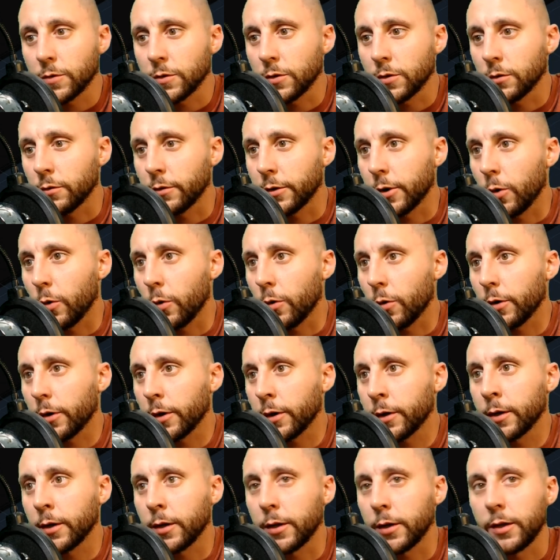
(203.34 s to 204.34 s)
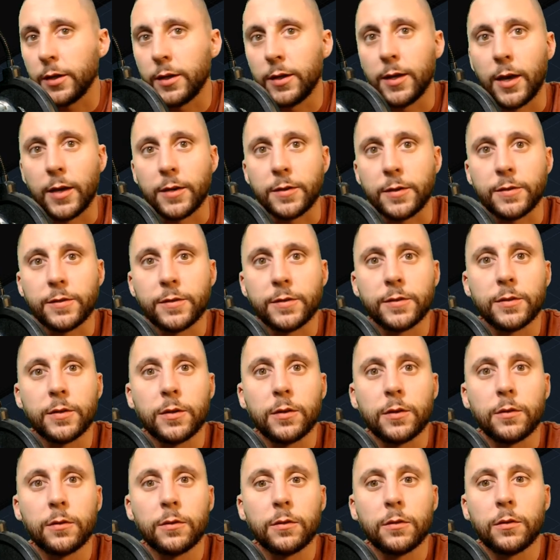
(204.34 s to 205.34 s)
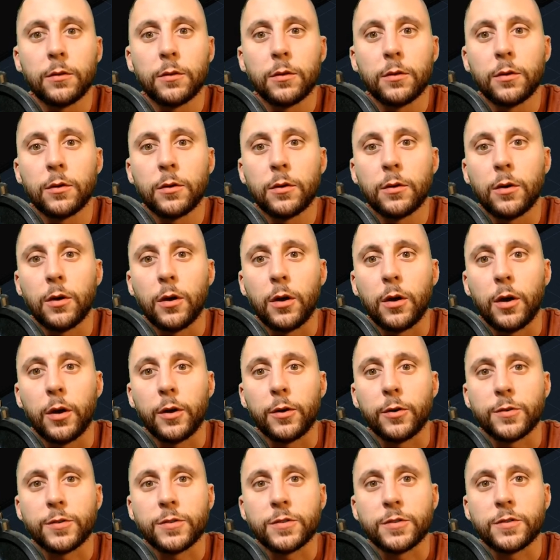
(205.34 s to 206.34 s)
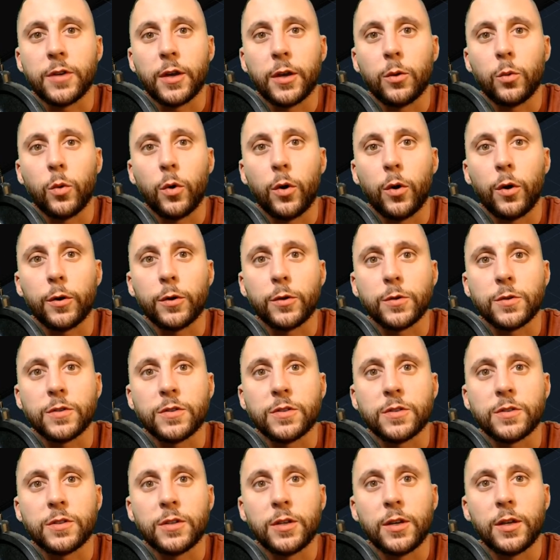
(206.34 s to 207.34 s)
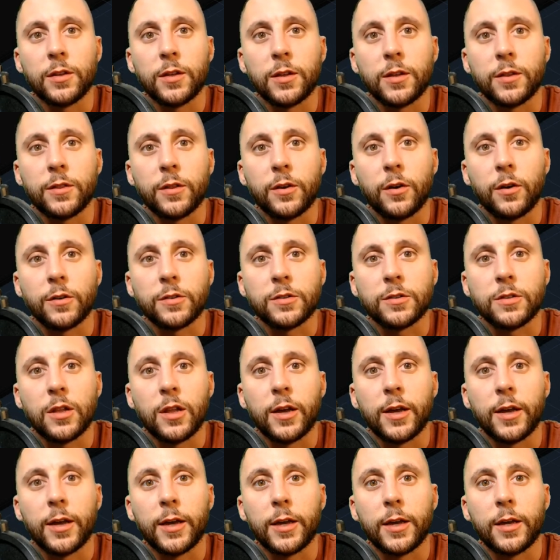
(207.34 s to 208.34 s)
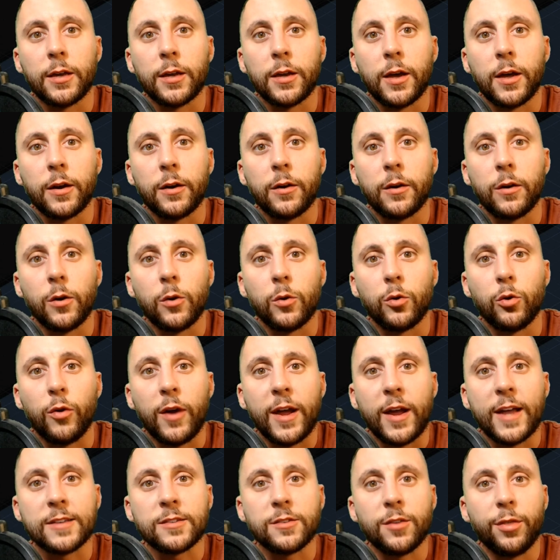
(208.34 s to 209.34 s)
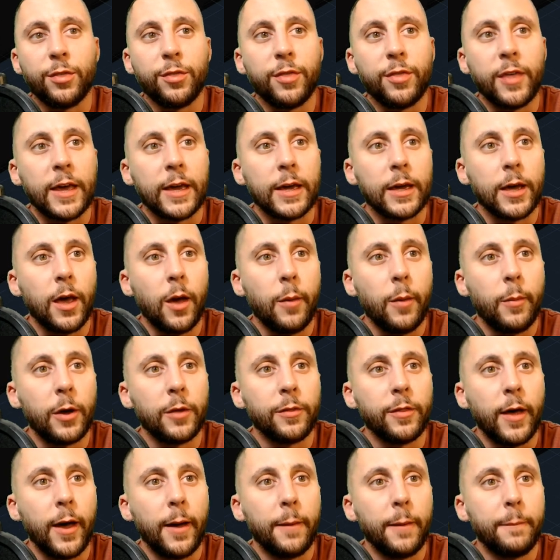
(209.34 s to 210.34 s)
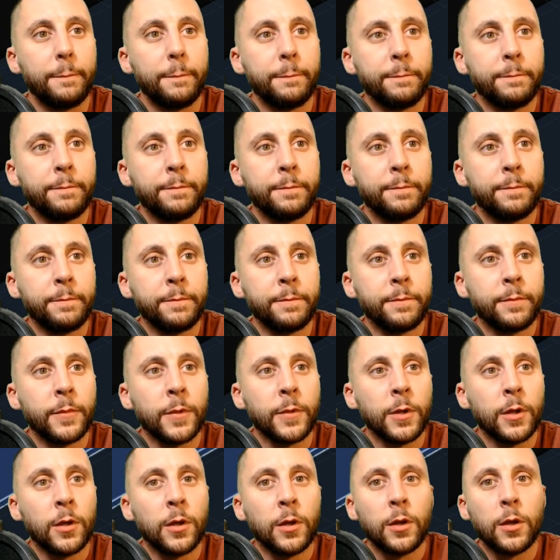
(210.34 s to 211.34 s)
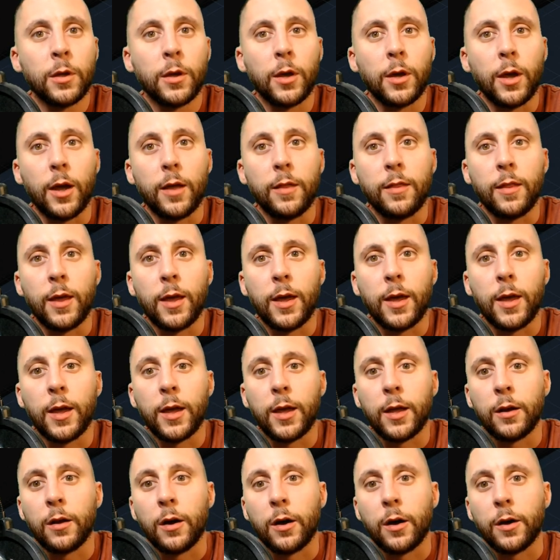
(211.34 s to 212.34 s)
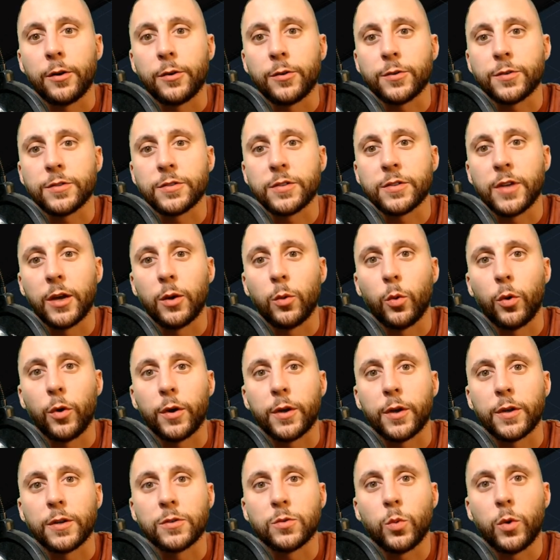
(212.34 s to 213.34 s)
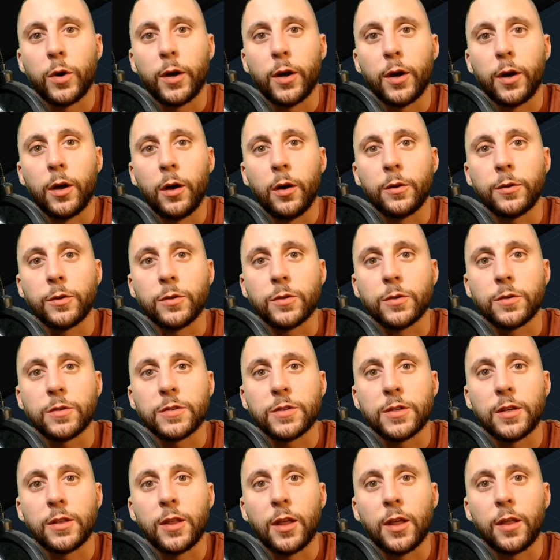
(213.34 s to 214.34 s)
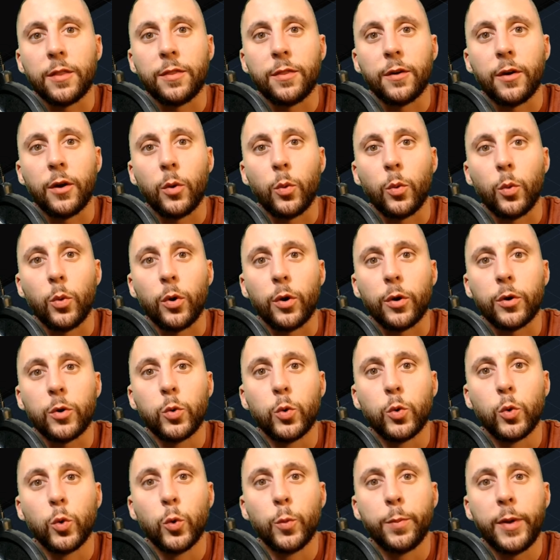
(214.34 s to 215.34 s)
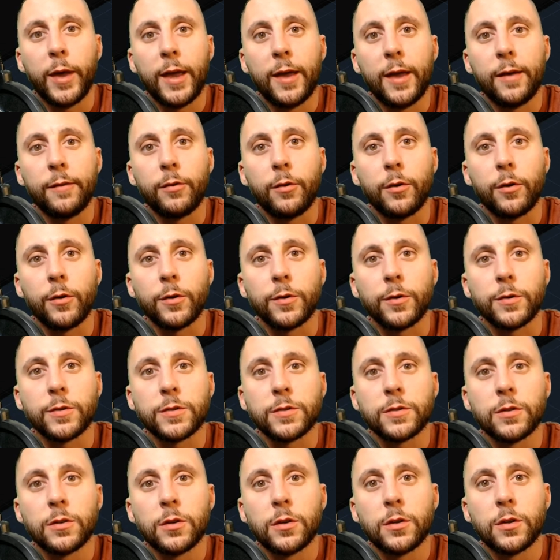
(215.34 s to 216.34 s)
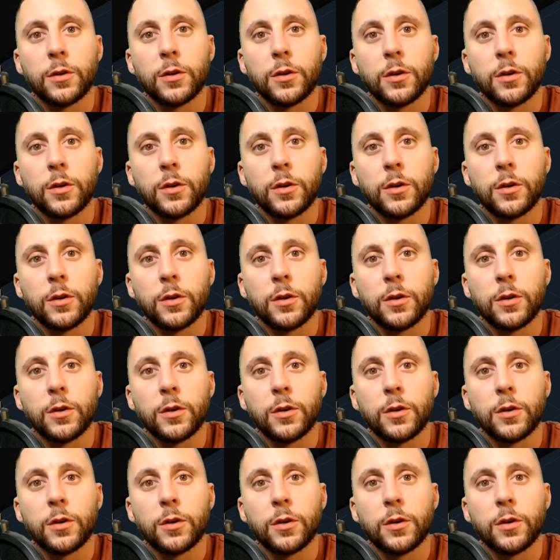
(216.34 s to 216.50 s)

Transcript: Still recording? Yes. Under site work, you'll see that there's like, I don't know, grass thick. How about that? And then under site work as well, you'll see that there were cool pavers